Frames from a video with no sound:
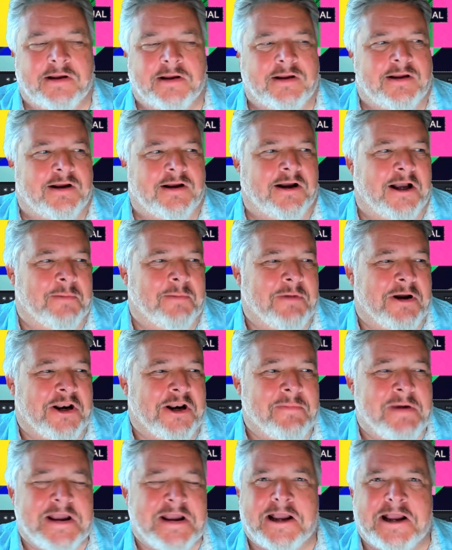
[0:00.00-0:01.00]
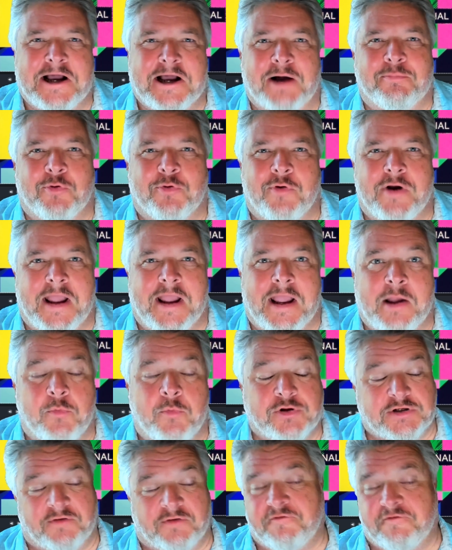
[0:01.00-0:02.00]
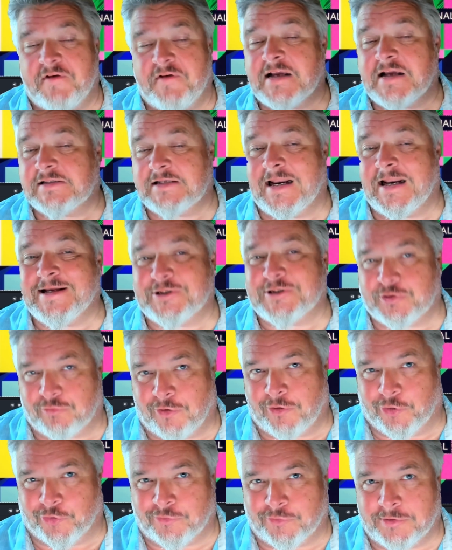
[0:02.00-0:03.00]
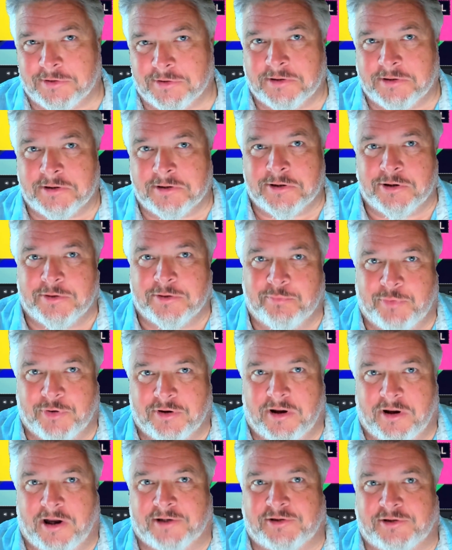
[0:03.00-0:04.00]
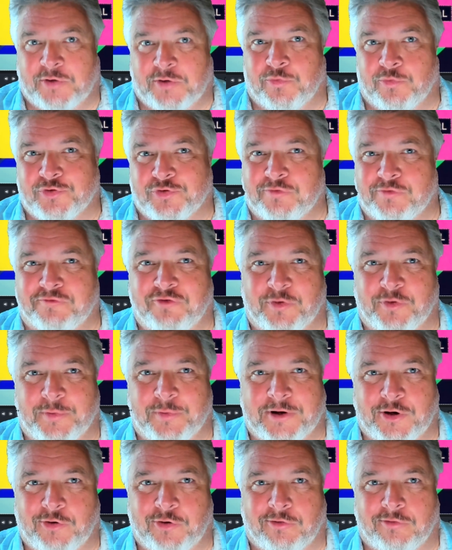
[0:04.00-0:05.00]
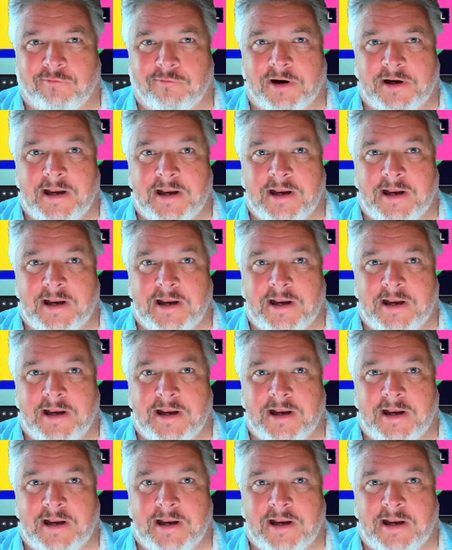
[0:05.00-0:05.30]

Um, and I make a couple here, which I fix later on, but I don't want you following along right now.